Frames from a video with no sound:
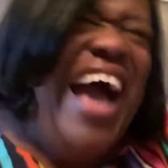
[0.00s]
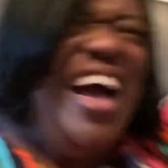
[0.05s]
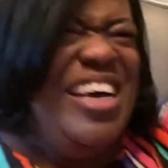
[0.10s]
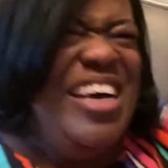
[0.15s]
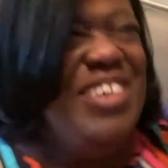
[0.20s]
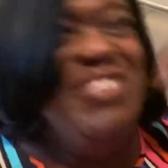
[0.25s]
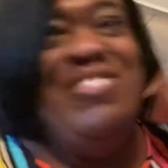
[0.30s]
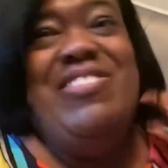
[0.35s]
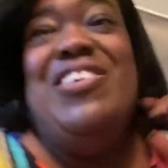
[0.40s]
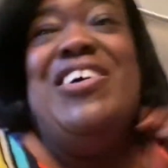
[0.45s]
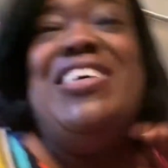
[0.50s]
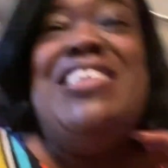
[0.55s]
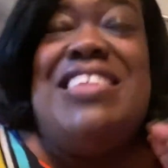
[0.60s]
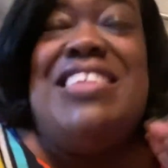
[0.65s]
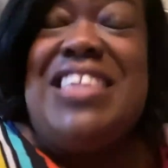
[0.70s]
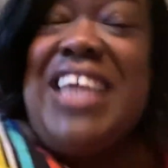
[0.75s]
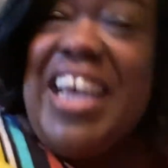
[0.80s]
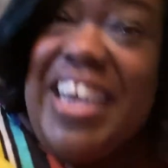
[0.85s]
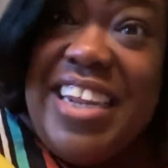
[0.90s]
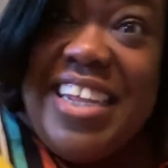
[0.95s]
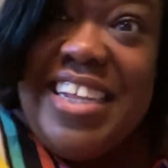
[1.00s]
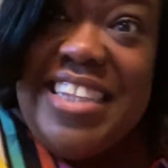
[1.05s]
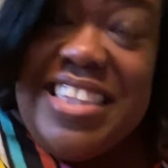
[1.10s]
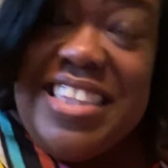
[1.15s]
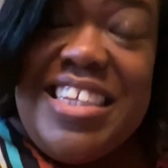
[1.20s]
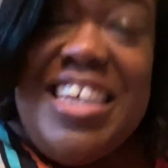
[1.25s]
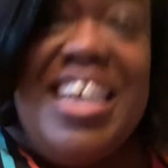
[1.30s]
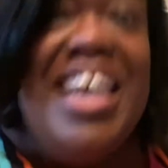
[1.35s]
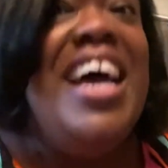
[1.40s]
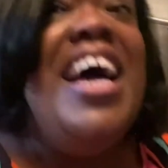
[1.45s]
I'm so excited.
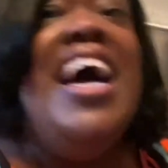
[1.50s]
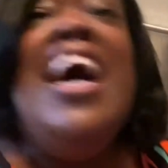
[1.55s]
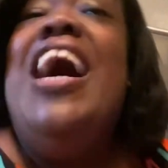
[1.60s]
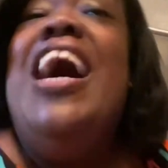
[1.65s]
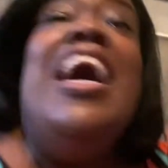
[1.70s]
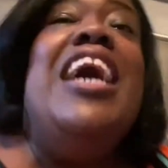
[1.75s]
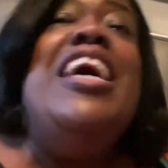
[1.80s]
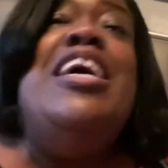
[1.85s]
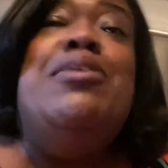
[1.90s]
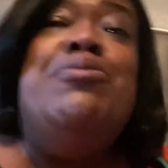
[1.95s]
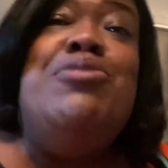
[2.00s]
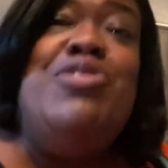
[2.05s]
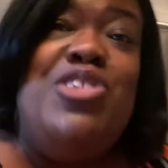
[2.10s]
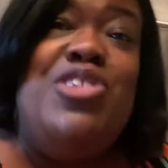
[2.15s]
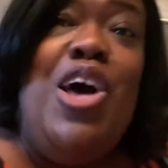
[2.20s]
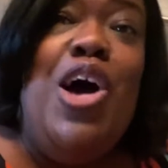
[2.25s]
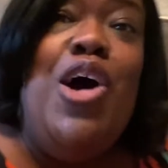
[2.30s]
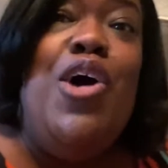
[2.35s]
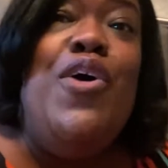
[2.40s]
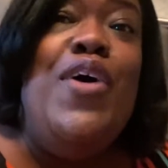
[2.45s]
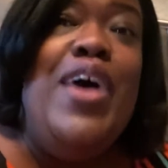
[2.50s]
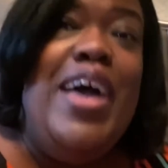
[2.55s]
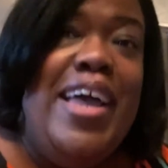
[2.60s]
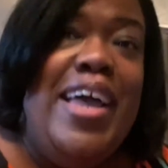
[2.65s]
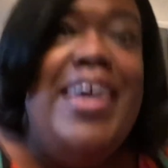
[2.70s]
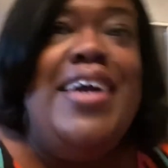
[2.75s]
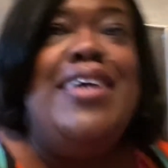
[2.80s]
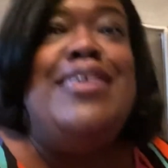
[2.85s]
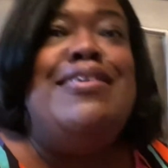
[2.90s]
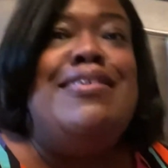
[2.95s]
I am so
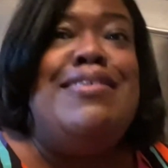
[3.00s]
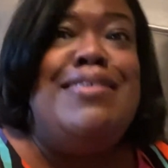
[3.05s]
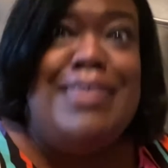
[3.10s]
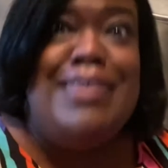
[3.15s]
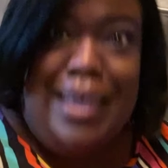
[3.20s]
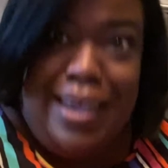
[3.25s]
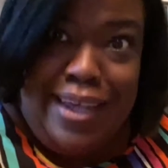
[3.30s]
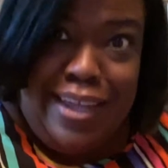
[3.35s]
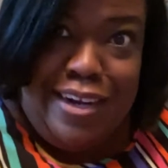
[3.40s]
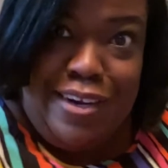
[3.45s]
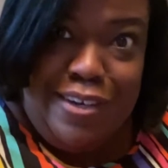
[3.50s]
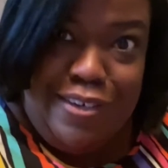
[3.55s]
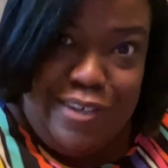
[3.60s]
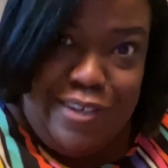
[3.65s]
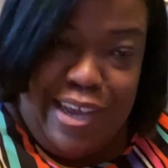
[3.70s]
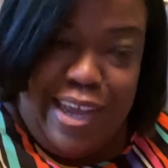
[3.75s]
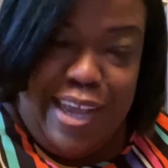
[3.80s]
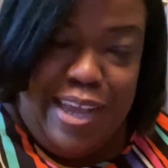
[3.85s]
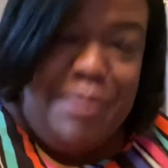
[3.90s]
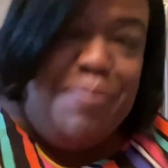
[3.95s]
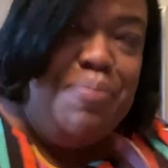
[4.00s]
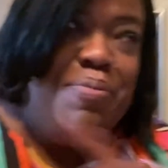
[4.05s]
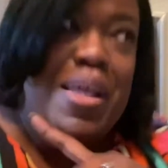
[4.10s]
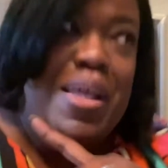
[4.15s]
excited, okay?